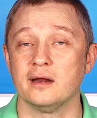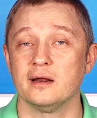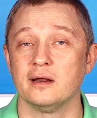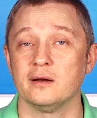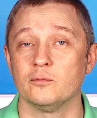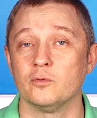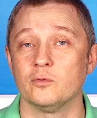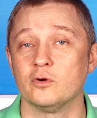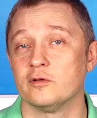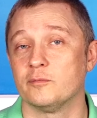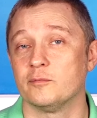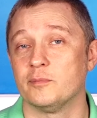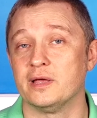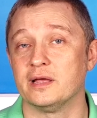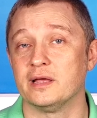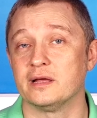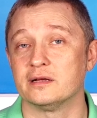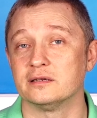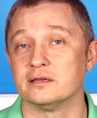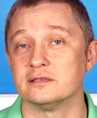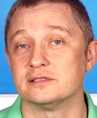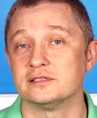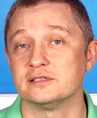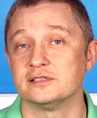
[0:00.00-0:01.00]
and would have been
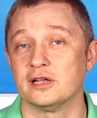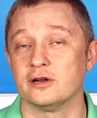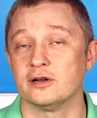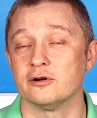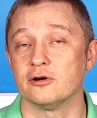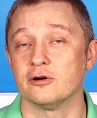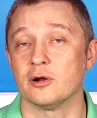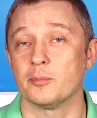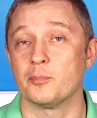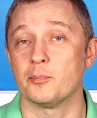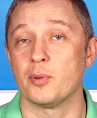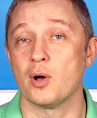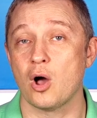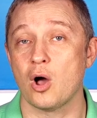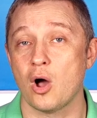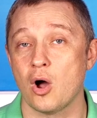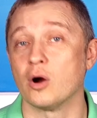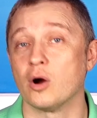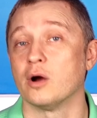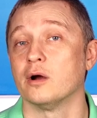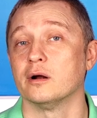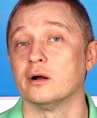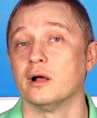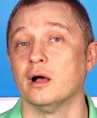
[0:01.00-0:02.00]
considered a
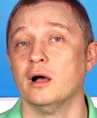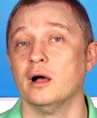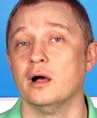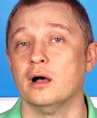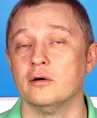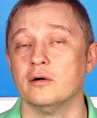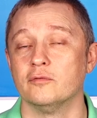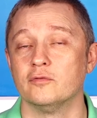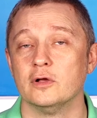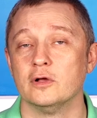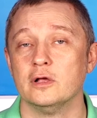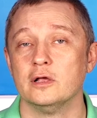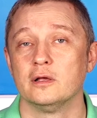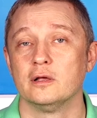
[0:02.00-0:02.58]
part of,